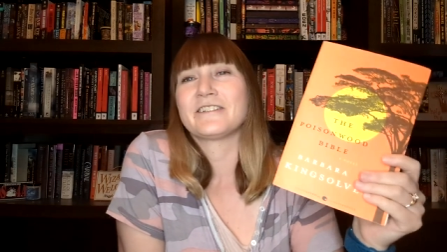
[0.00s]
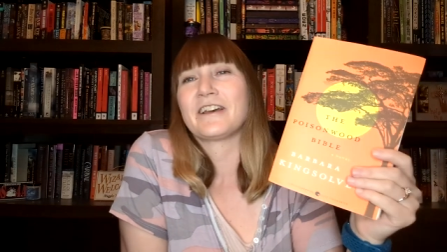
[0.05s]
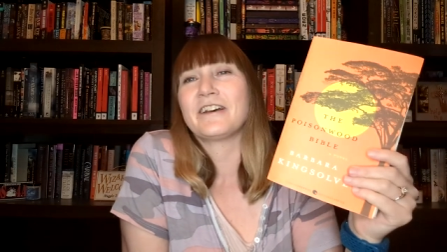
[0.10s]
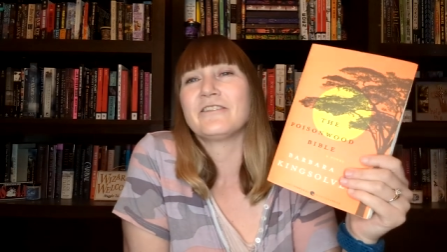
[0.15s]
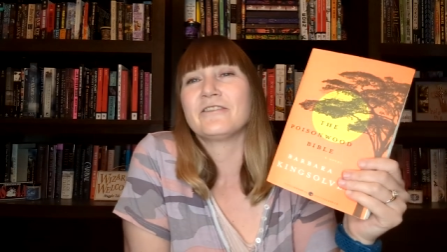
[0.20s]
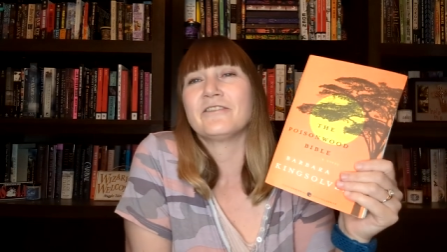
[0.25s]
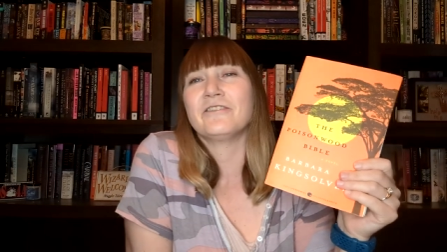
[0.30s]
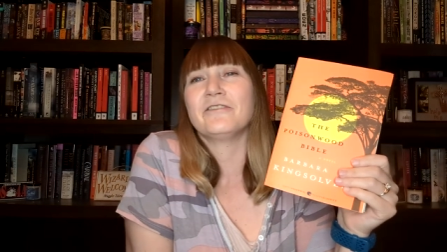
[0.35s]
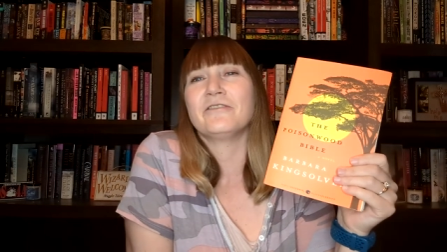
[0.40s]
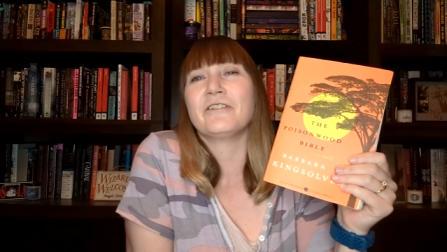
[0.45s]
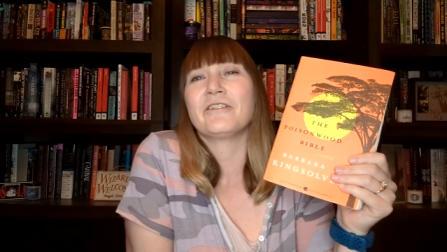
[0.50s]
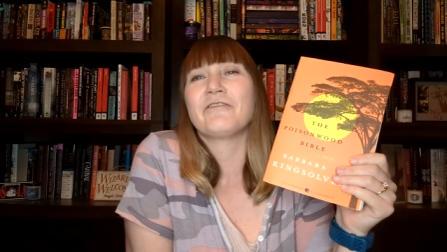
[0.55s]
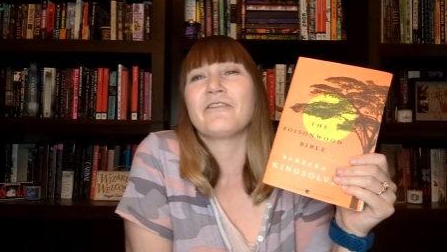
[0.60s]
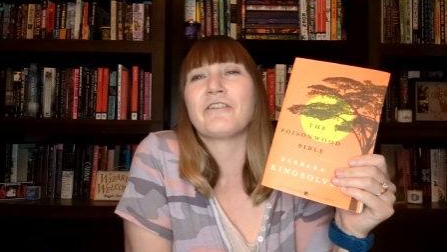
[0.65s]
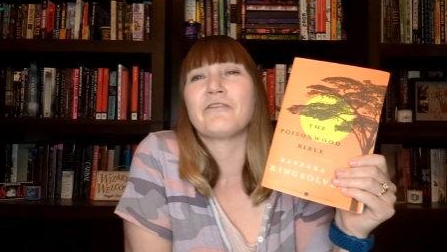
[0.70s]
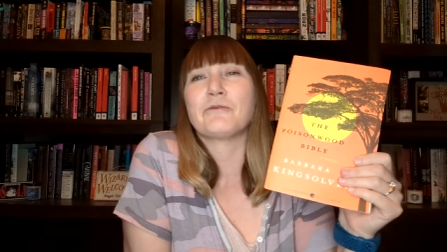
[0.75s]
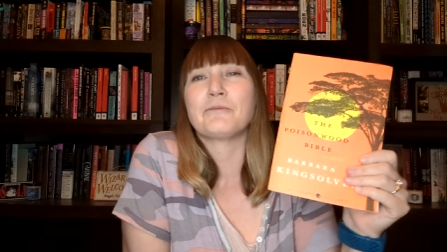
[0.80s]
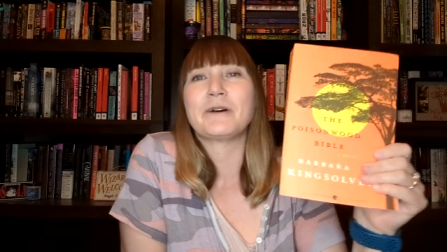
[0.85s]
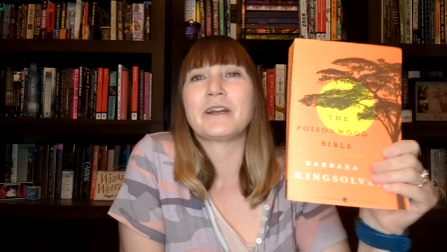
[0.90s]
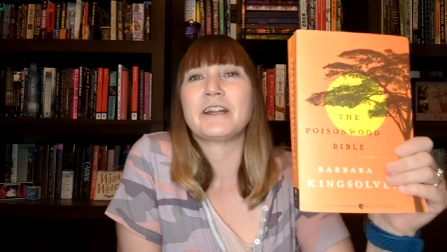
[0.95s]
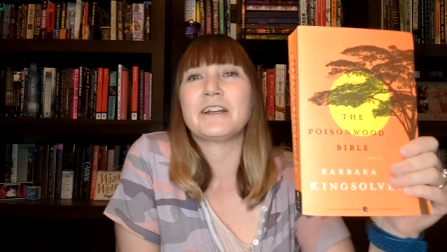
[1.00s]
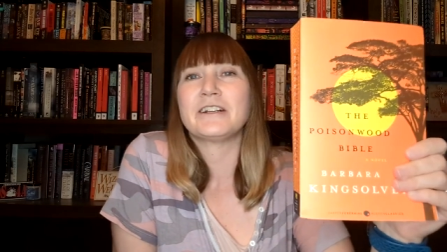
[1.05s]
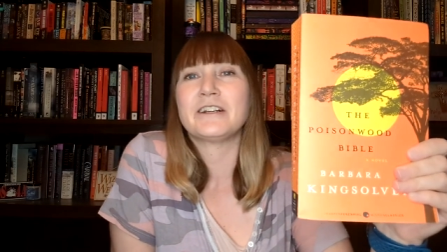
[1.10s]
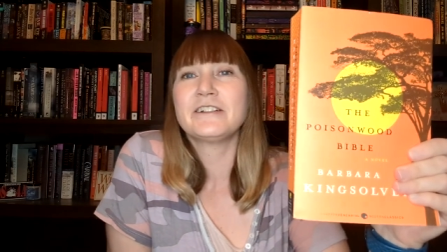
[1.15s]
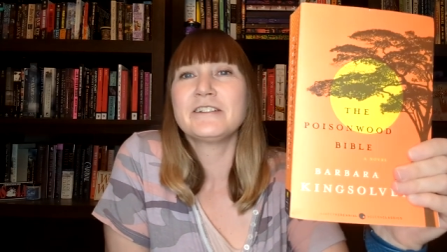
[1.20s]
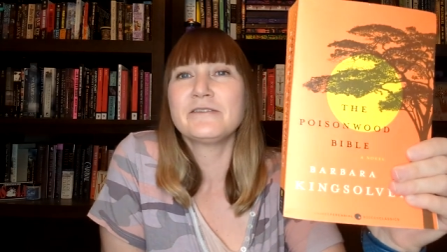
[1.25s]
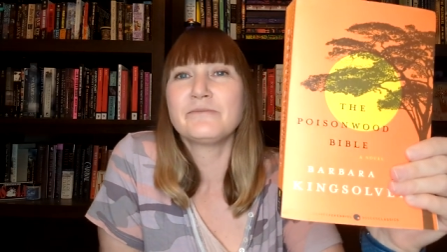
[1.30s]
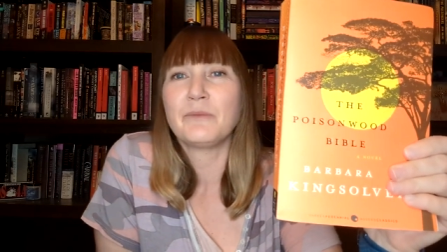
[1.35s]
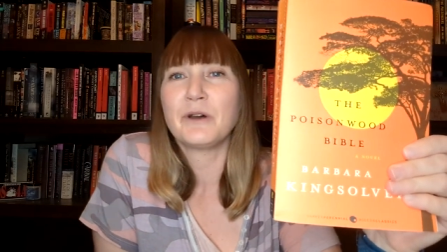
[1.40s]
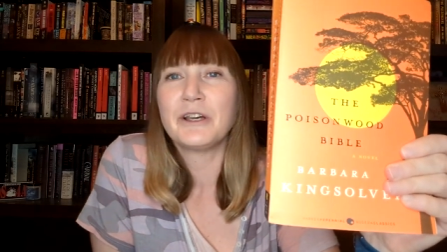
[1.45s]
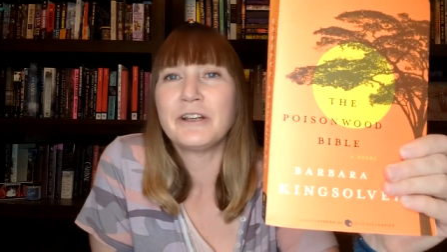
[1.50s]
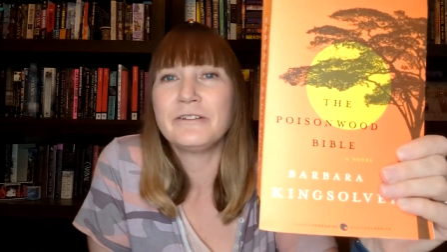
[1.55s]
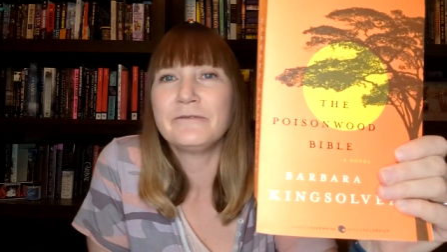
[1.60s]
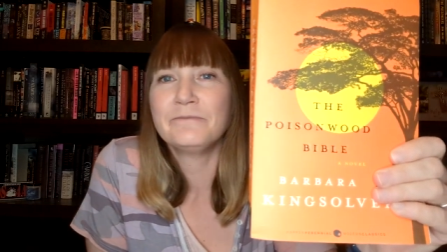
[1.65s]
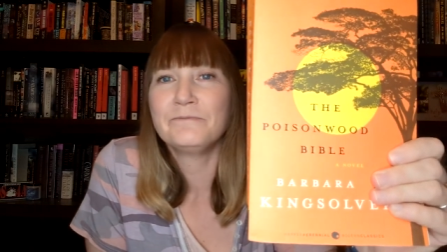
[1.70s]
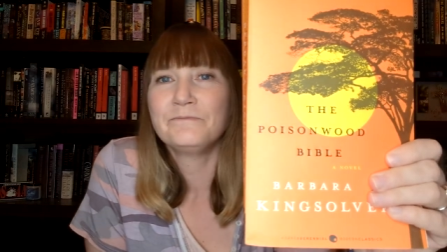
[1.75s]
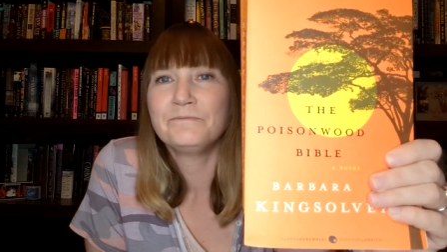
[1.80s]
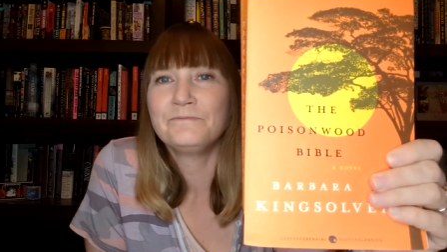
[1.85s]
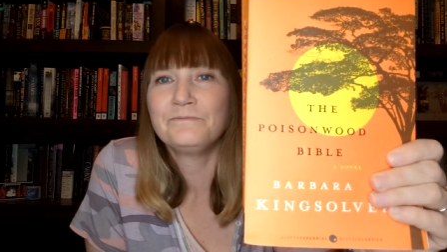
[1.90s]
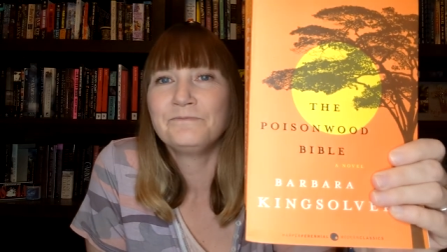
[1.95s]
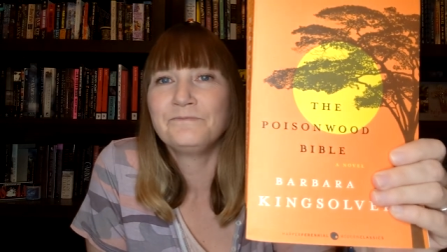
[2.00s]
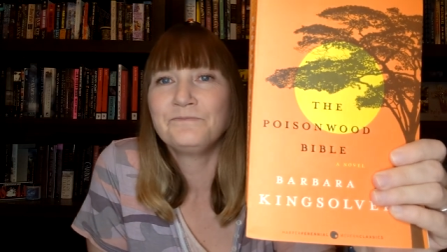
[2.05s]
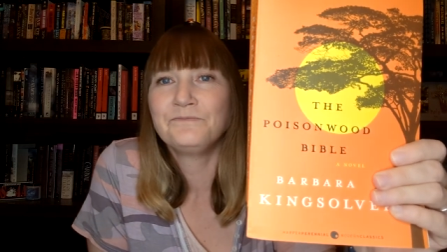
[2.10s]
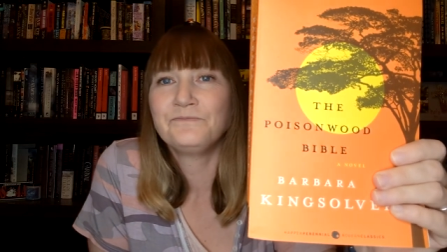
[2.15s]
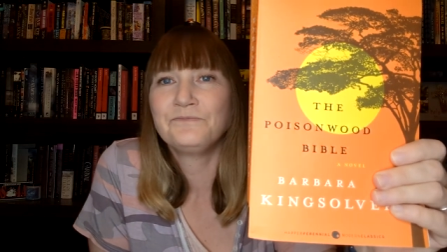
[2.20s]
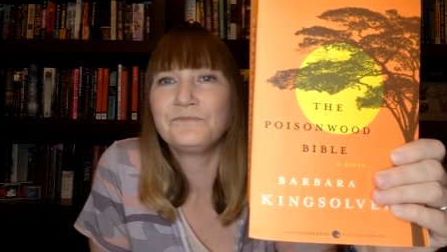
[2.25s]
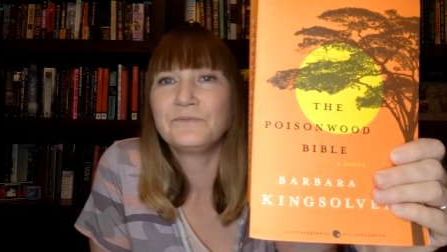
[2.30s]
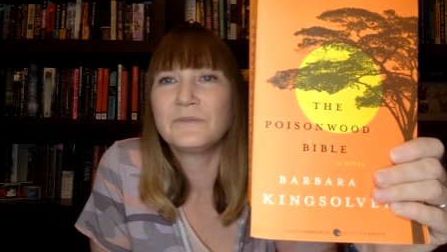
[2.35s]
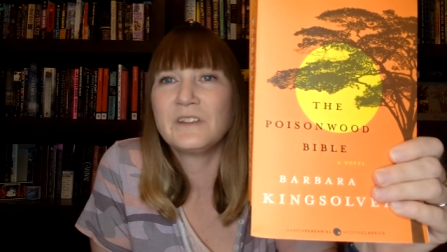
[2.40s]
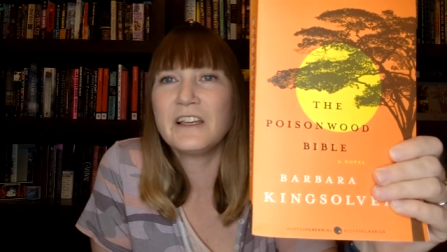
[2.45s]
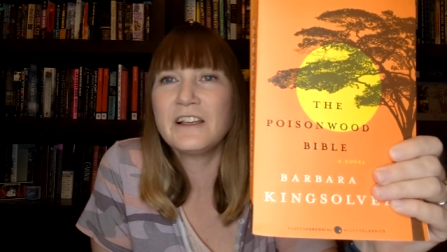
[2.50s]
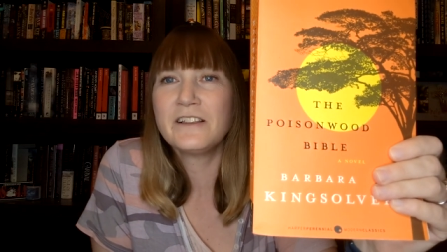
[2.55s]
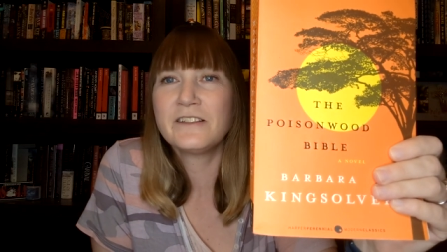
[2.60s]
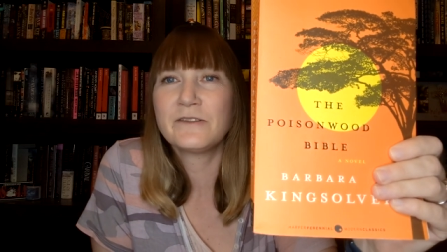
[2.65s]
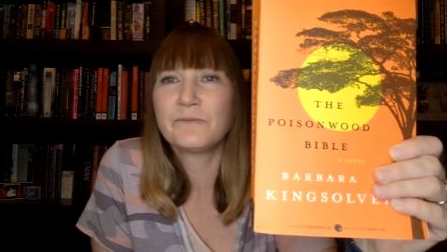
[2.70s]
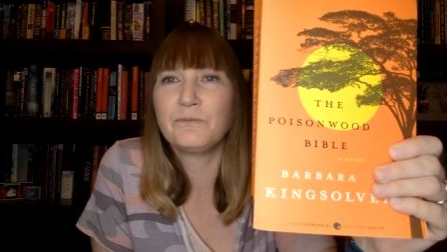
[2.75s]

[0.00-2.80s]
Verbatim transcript: I don't know if everybody does, but this